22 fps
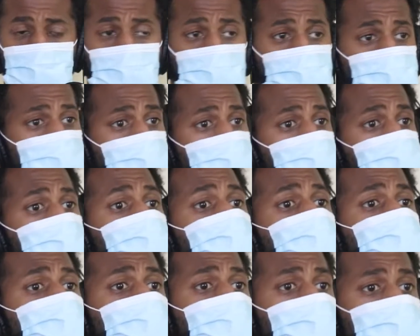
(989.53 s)
wrote you a
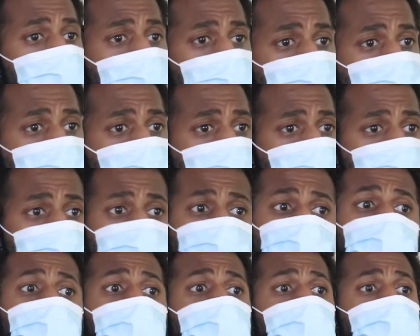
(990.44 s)
beautiful message and
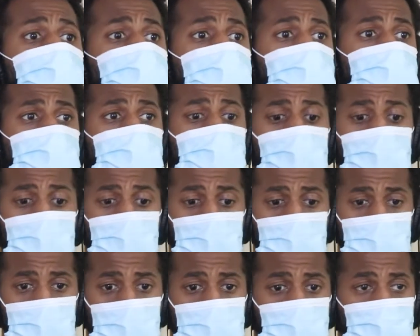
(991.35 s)
just commented
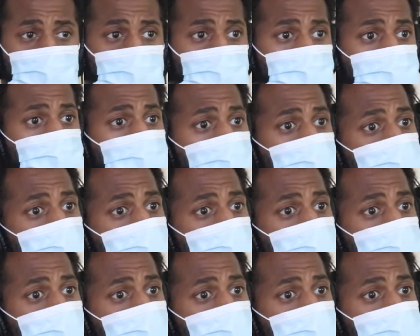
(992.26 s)
and you just put